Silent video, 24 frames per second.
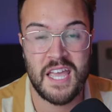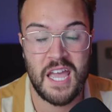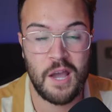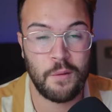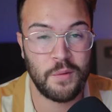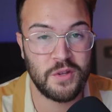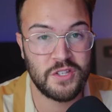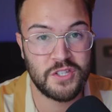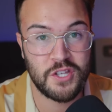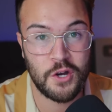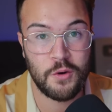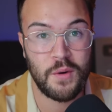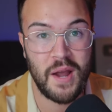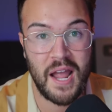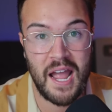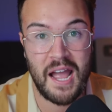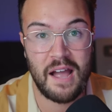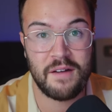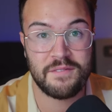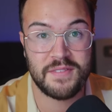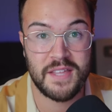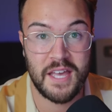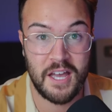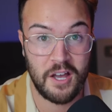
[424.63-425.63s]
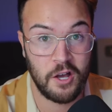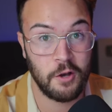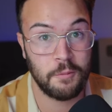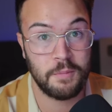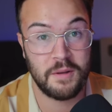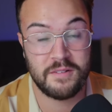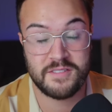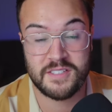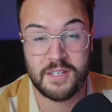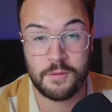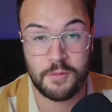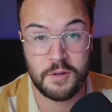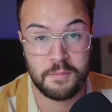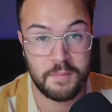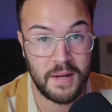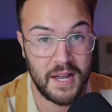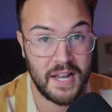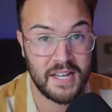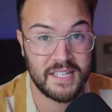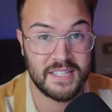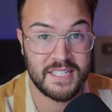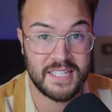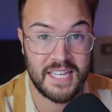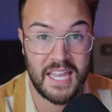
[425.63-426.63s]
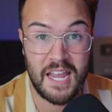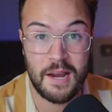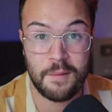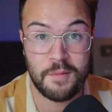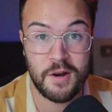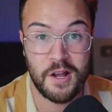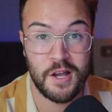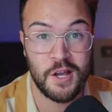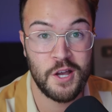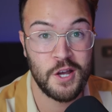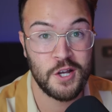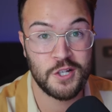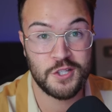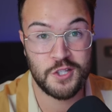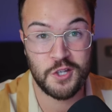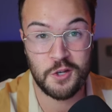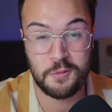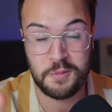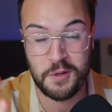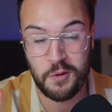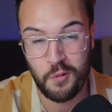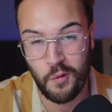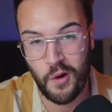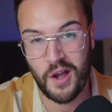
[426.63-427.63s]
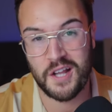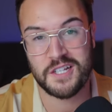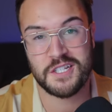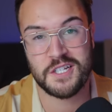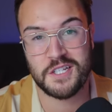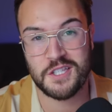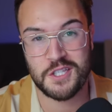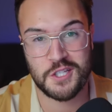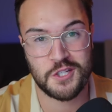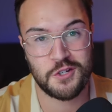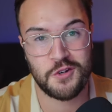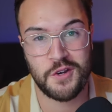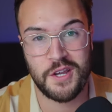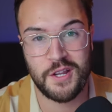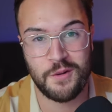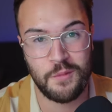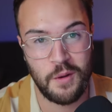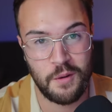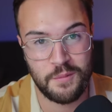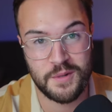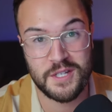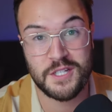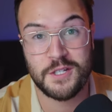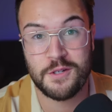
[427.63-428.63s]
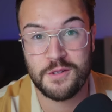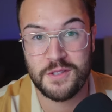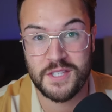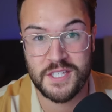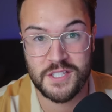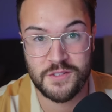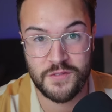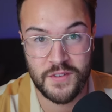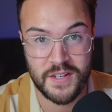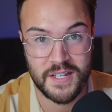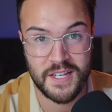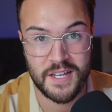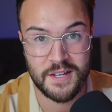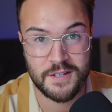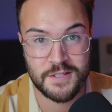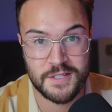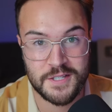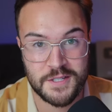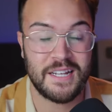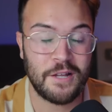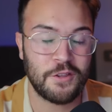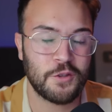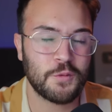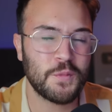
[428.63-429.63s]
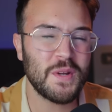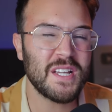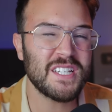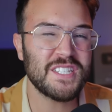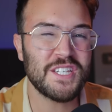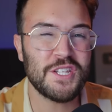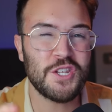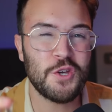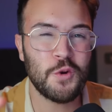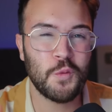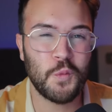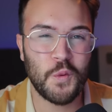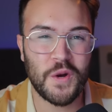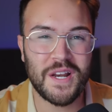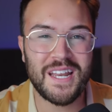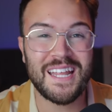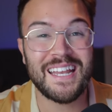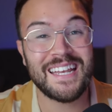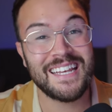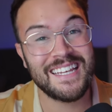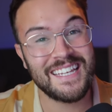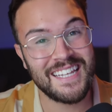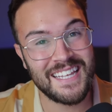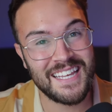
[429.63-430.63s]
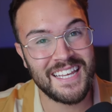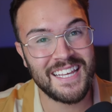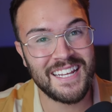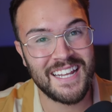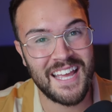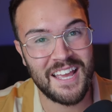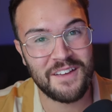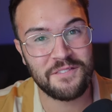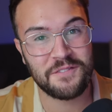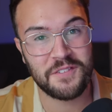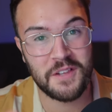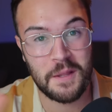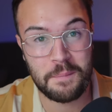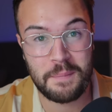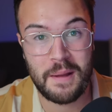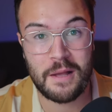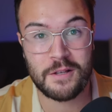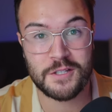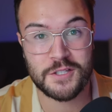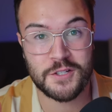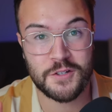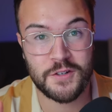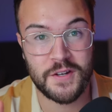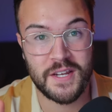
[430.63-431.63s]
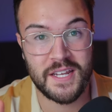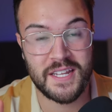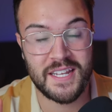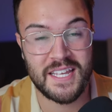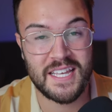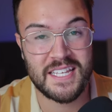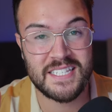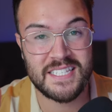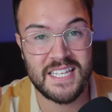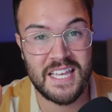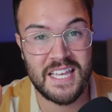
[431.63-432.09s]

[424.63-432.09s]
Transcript: and we don't have the help of someone behind the camera to be watching the screen while we shoot these videos. Now, the reason you wouldn't need a flip out screen is